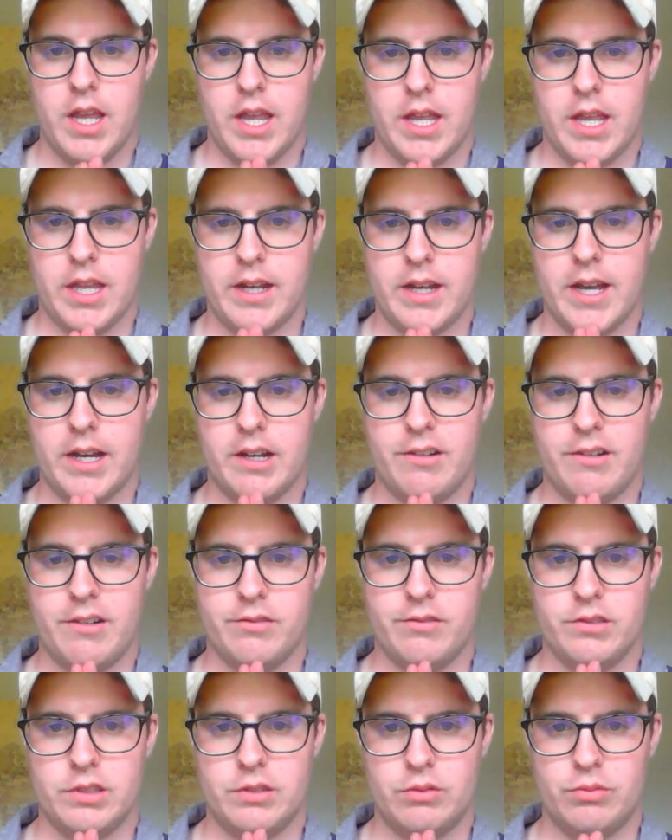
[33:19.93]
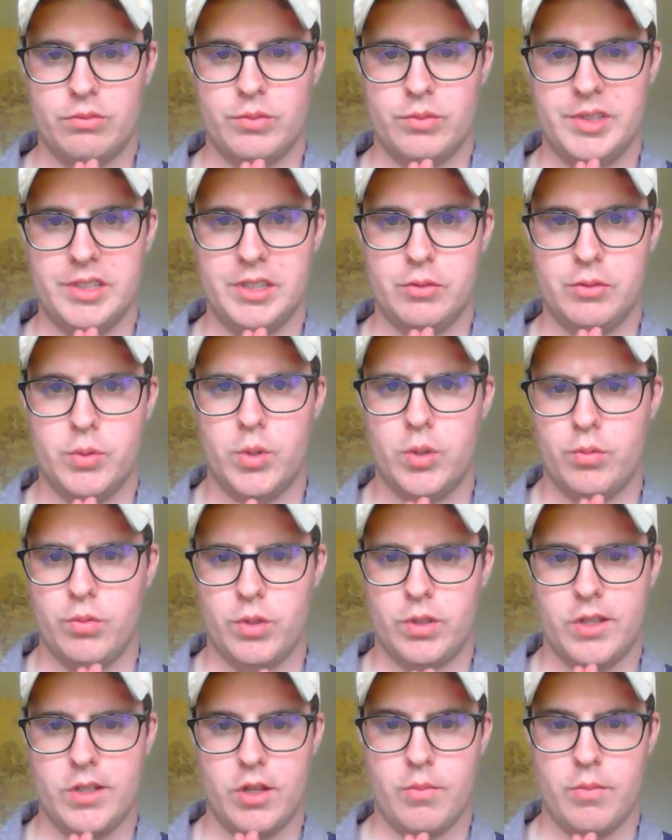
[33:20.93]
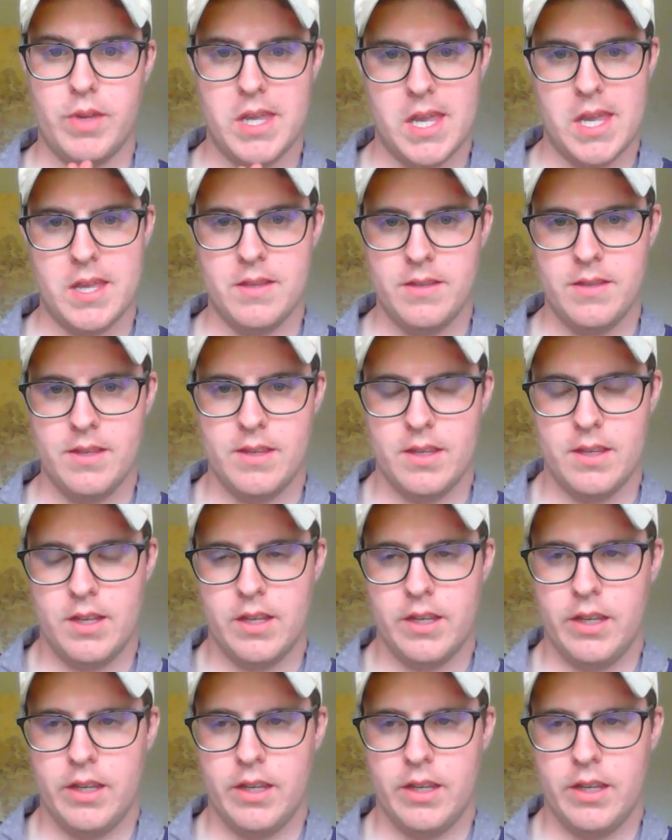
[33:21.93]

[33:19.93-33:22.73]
and how really World War II begins.